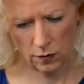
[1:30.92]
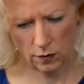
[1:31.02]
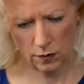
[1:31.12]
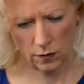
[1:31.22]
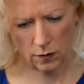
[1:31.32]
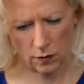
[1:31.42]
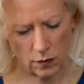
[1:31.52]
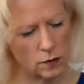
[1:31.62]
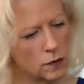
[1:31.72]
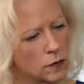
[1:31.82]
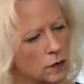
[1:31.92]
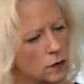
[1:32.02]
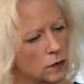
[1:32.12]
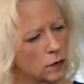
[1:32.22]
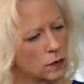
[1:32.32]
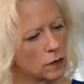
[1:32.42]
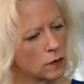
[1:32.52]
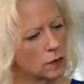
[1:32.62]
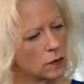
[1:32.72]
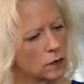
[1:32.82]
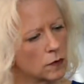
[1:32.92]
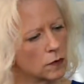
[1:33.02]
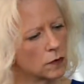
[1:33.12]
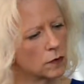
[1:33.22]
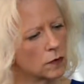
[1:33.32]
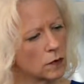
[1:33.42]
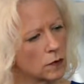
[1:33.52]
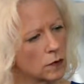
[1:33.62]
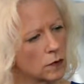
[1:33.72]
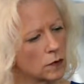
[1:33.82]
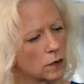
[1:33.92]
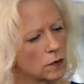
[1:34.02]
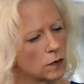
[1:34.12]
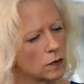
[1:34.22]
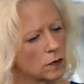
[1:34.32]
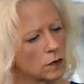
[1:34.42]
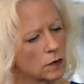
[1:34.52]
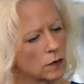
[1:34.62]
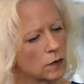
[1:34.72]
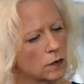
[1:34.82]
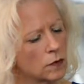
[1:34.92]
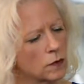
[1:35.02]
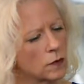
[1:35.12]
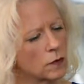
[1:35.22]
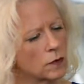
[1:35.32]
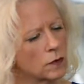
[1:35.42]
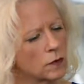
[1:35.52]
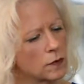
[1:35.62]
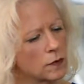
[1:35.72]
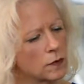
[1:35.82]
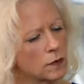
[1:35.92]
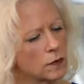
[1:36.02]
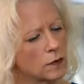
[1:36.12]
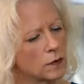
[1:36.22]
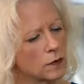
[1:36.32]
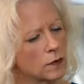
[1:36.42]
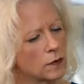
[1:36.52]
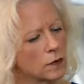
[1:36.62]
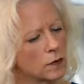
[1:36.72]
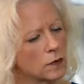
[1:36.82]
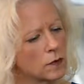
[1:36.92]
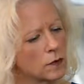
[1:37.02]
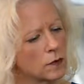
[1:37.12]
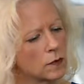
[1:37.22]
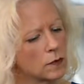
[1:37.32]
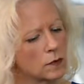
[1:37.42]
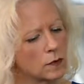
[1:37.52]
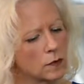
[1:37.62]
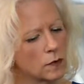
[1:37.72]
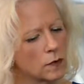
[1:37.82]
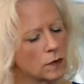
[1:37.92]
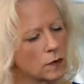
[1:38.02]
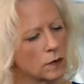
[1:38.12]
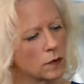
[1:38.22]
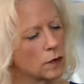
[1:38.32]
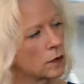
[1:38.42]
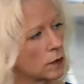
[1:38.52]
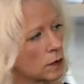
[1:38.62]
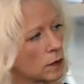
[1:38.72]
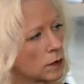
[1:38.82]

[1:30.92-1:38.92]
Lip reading: This person isn't speaking.